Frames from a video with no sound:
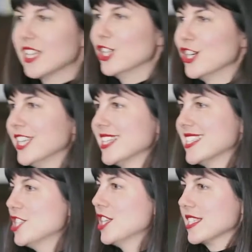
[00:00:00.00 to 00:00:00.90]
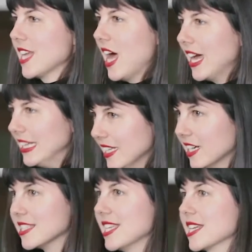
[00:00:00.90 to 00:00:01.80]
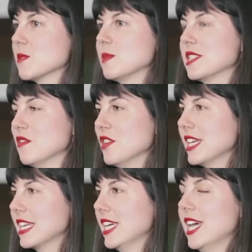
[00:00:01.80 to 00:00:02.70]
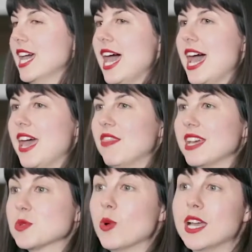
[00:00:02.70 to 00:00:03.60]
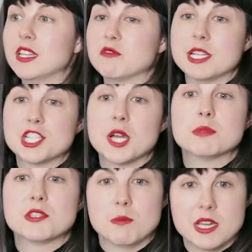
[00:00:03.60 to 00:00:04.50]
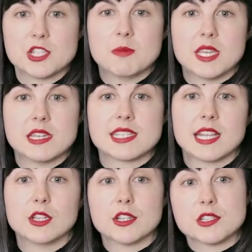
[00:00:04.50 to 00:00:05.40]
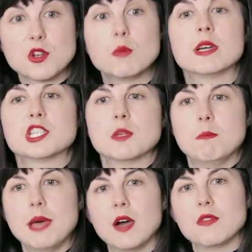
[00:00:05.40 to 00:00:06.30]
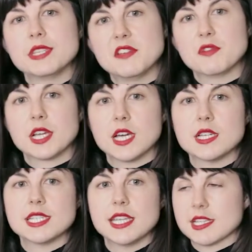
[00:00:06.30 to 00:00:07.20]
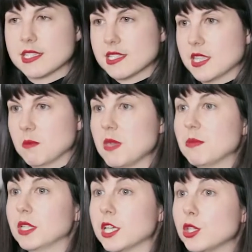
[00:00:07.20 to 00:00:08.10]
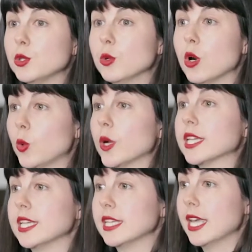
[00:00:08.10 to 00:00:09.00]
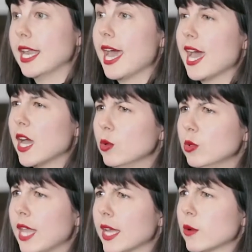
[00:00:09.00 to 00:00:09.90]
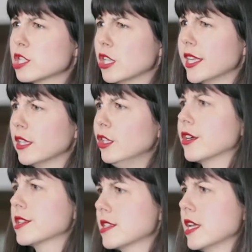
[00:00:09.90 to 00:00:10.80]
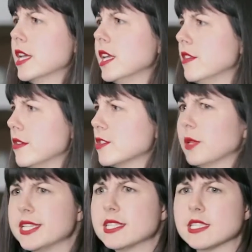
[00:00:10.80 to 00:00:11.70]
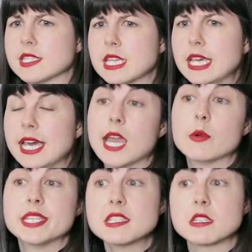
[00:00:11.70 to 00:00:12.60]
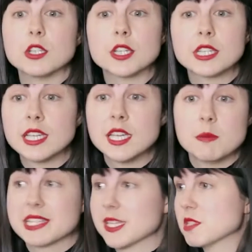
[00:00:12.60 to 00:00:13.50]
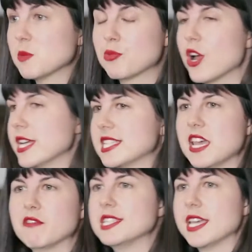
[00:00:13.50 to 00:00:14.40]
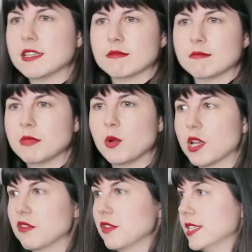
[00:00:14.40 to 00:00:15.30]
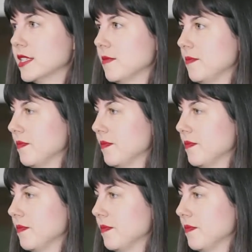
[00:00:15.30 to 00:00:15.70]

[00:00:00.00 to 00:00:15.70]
Learning and teaching is highly context-specific, and that's why I love my job so much, because I learn so much about the different contexts that people like you all work in, and how language learning looks in those places, and how it doesn't look, because I'm surprised every day by what I find.